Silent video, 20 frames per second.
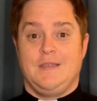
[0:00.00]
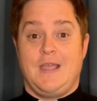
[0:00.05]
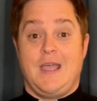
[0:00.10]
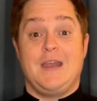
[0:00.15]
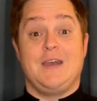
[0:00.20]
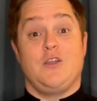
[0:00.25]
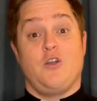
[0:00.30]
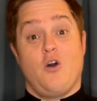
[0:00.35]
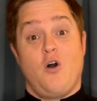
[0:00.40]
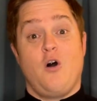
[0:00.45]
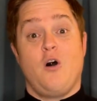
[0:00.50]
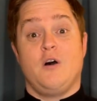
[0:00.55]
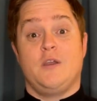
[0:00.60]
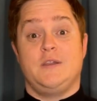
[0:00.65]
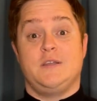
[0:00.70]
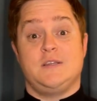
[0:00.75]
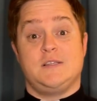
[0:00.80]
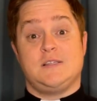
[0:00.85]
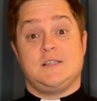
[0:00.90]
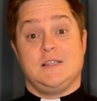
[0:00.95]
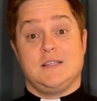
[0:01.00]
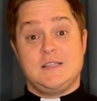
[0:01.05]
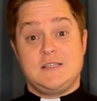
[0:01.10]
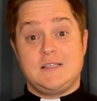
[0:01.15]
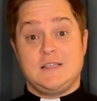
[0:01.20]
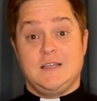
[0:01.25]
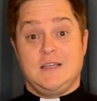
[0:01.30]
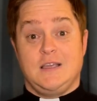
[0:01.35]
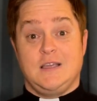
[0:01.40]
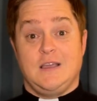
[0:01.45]
And God is
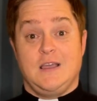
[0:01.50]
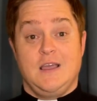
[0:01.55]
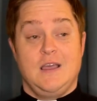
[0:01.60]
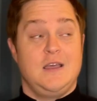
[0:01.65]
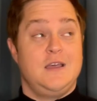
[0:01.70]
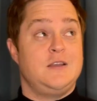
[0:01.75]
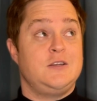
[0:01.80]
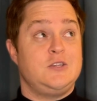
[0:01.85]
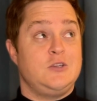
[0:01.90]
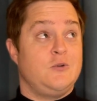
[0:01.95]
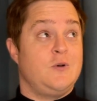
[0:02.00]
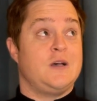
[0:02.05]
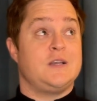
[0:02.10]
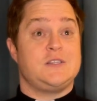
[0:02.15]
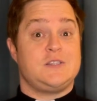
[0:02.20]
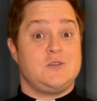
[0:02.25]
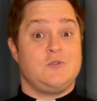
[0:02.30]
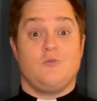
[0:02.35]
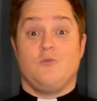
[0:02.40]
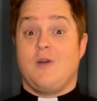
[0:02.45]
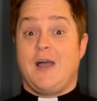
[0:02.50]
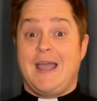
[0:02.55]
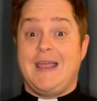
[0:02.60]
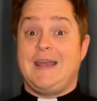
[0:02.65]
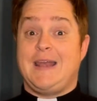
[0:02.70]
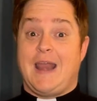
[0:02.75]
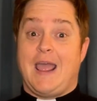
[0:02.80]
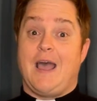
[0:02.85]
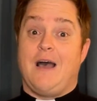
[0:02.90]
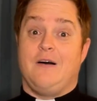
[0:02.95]
listening to us right
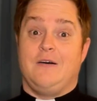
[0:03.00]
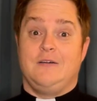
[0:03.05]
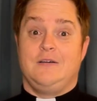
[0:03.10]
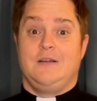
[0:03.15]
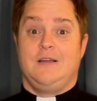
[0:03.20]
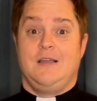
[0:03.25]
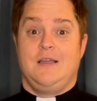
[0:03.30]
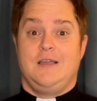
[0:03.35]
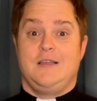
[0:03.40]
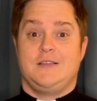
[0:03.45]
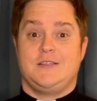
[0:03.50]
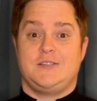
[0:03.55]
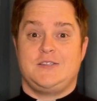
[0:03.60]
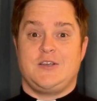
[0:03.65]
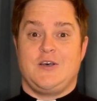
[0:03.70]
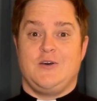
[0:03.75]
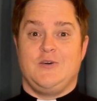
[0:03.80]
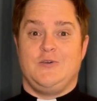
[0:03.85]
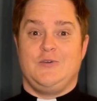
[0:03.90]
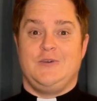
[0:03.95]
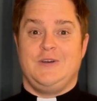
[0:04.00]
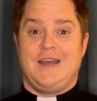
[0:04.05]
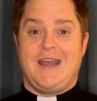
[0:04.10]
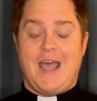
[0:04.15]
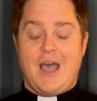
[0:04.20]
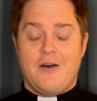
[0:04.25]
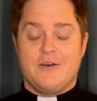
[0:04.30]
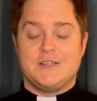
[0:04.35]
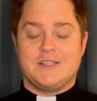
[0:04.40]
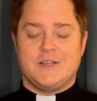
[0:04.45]
now so
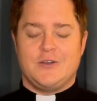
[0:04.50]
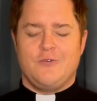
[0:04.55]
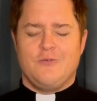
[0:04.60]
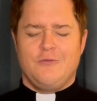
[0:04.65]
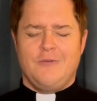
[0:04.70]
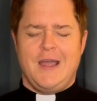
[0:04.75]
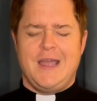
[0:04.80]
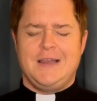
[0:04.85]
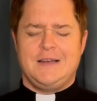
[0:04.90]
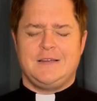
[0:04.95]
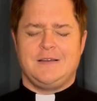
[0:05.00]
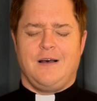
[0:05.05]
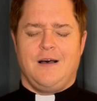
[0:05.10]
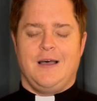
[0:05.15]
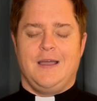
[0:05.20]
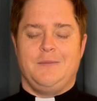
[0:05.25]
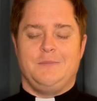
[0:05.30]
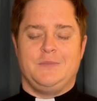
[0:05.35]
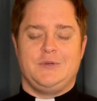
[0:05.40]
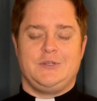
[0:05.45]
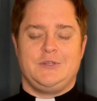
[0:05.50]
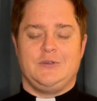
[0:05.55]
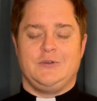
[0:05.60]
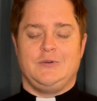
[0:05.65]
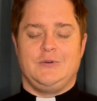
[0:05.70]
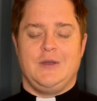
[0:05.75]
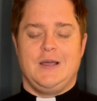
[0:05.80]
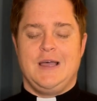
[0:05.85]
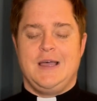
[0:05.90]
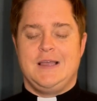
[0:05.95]
now is a great time
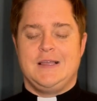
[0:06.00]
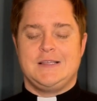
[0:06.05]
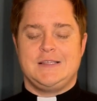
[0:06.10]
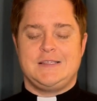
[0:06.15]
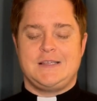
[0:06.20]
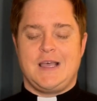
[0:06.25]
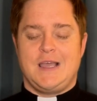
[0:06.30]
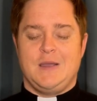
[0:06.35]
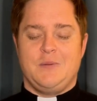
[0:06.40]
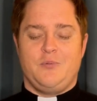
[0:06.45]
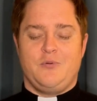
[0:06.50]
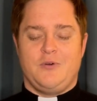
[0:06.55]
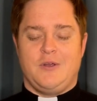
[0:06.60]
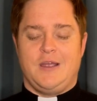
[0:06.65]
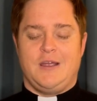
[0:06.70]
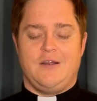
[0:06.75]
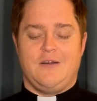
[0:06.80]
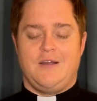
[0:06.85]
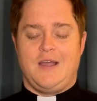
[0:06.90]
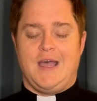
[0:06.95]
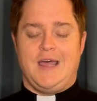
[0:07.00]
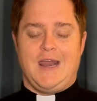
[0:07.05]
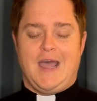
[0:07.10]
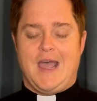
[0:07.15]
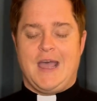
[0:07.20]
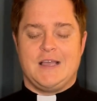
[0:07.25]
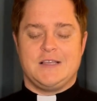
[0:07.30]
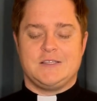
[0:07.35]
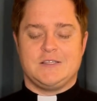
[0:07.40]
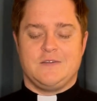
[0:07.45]
to say a prayer and
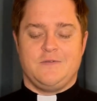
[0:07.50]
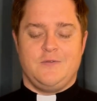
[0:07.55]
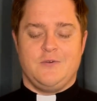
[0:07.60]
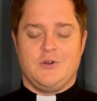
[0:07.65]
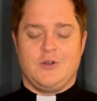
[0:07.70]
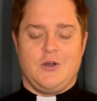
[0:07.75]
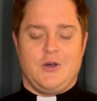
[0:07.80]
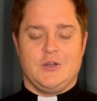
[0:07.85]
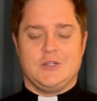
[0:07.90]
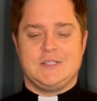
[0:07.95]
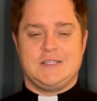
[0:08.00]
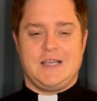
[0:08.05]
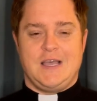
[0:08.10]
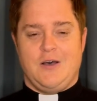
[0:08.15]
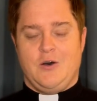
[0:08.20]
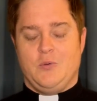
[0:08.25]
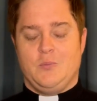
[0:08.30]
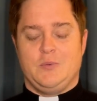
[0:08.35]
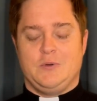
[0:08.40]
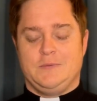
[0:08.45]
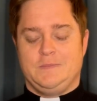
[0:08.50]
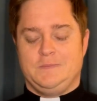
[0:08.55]
ask for God's help.